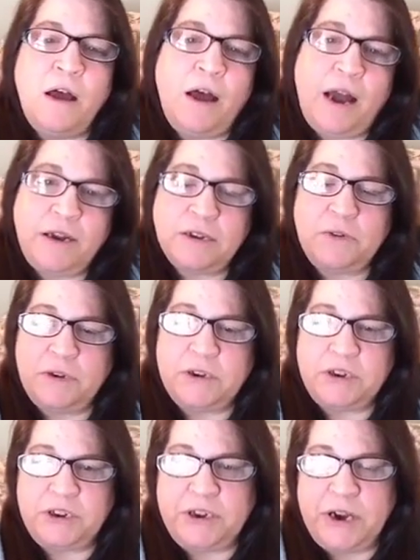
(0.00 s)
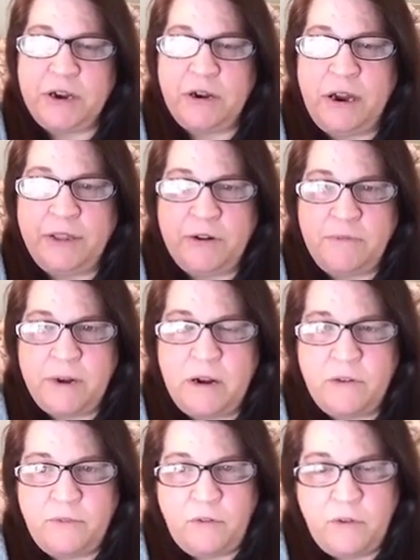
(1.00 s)
I just wanted to share a little bit
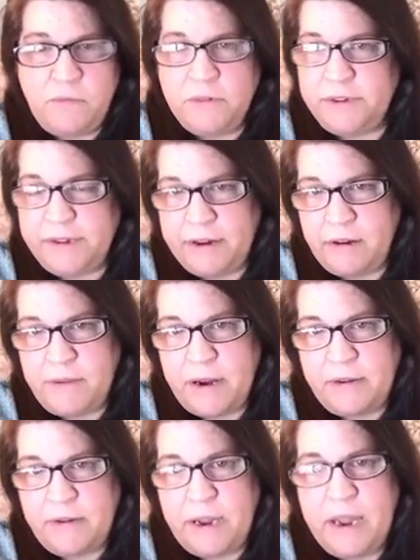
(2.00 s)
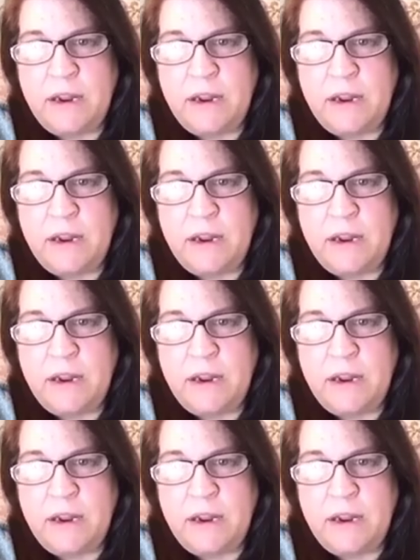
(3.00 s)
on full moon ceremony,